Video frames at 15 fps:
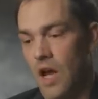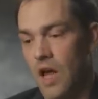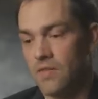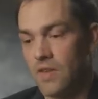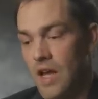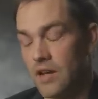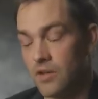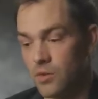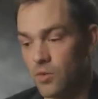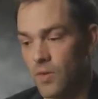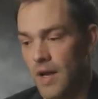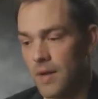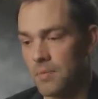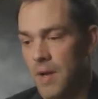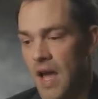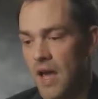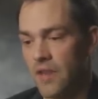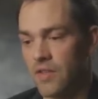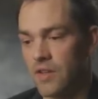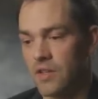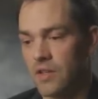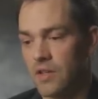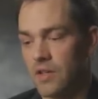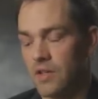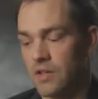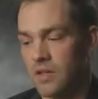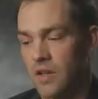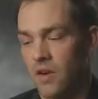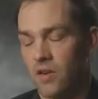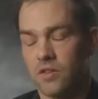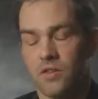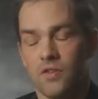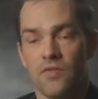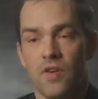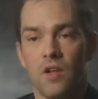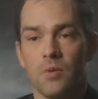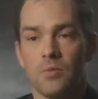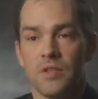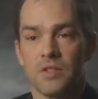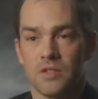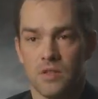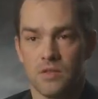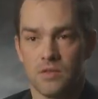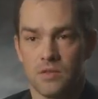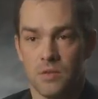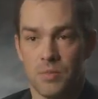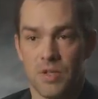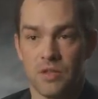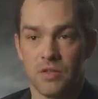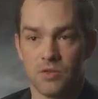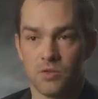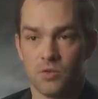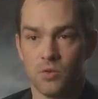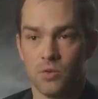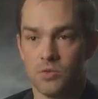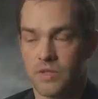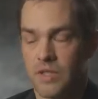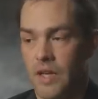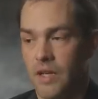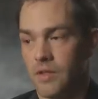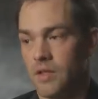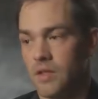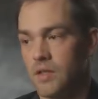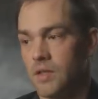haven't had a direct path into the character development to be in the schools yet.